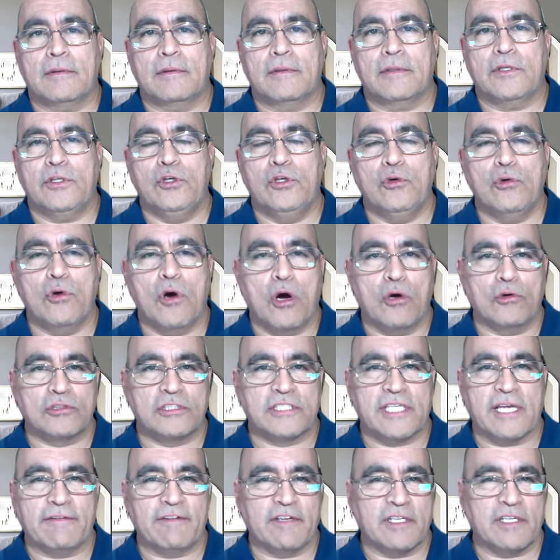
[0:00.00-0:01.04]
you owe
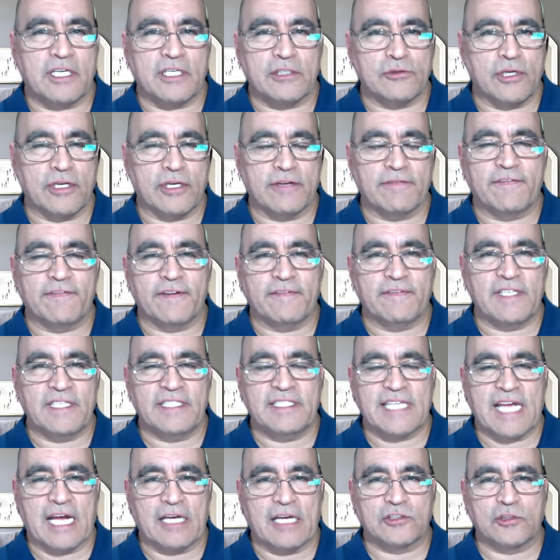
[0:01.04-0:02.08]

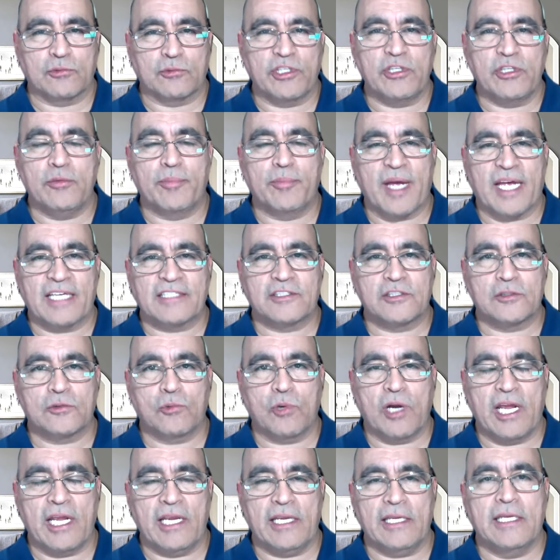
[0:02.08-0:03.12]
750,000 when you pass
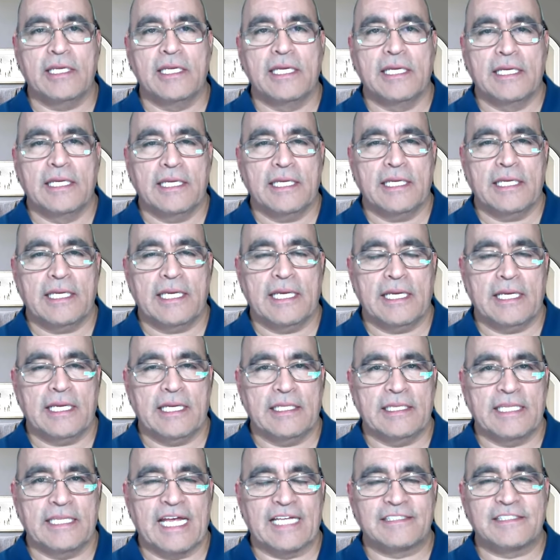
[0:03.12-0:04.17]
away,
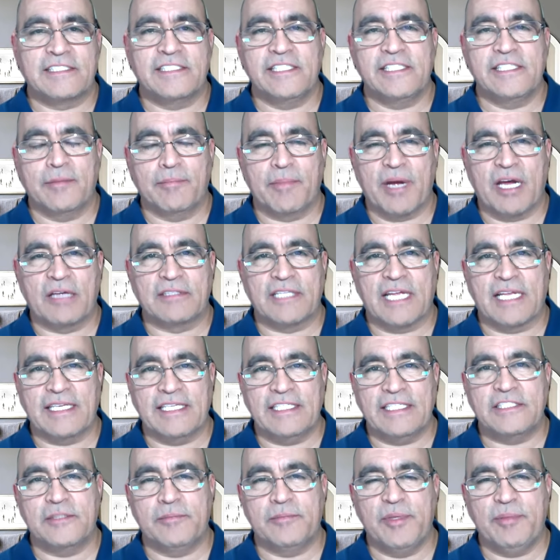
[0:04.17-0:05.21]
and that's the amount that
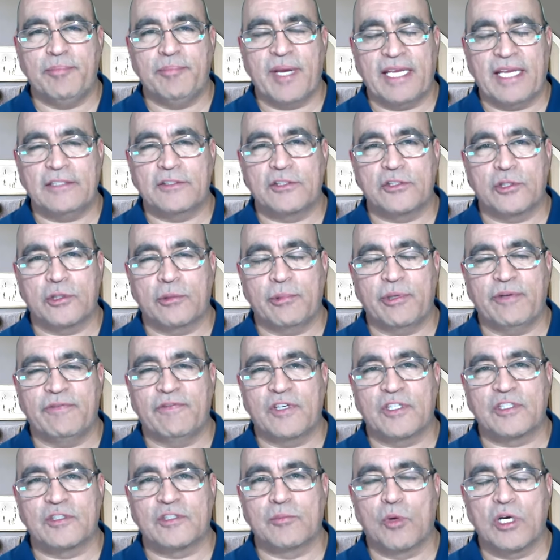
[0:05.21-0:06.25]
needs to be paid to the
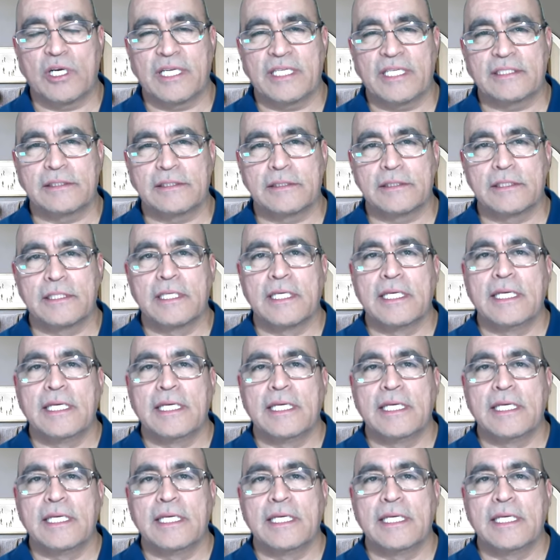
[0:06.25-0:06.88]
reverse mortgage,